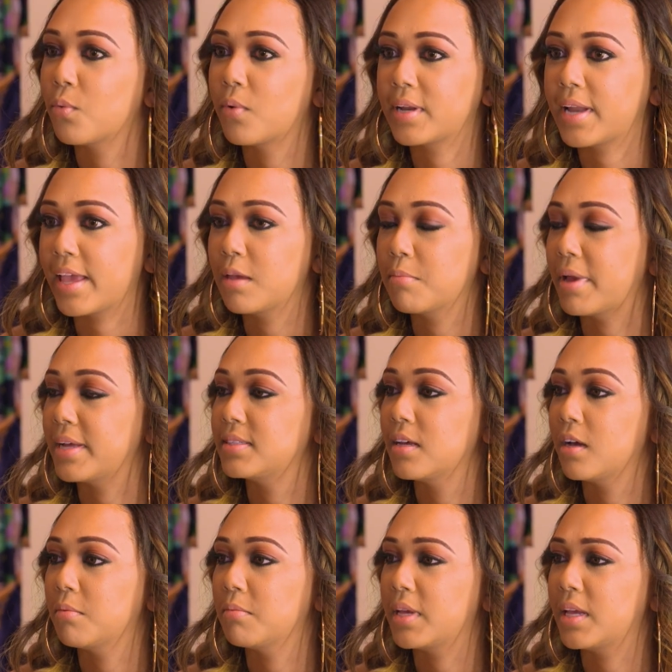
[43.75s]
one day you may
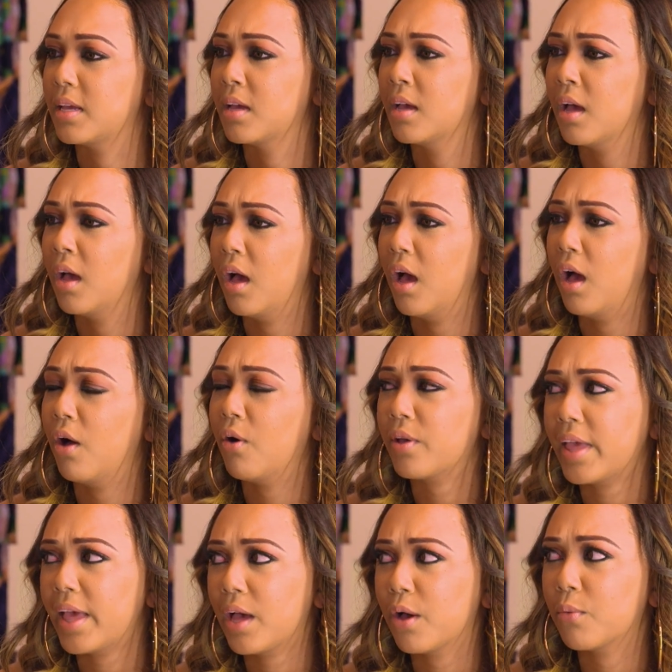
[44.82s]
tell me, oh,
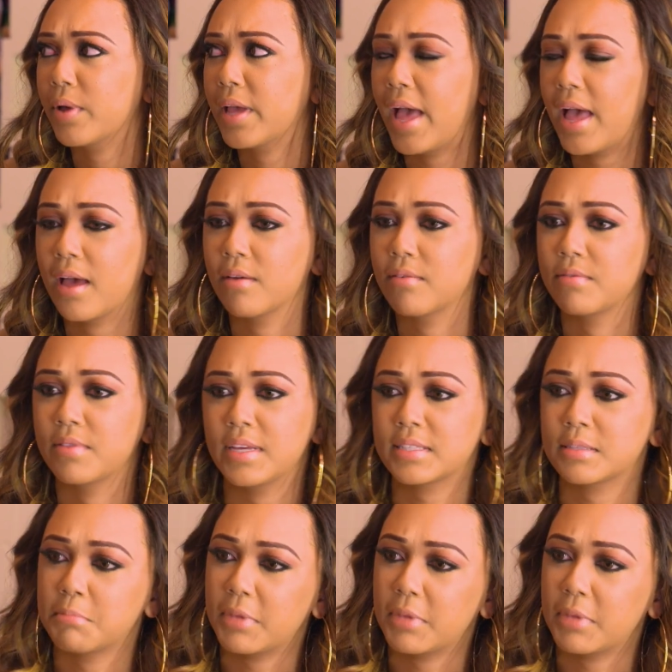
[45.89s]
yeah, we have this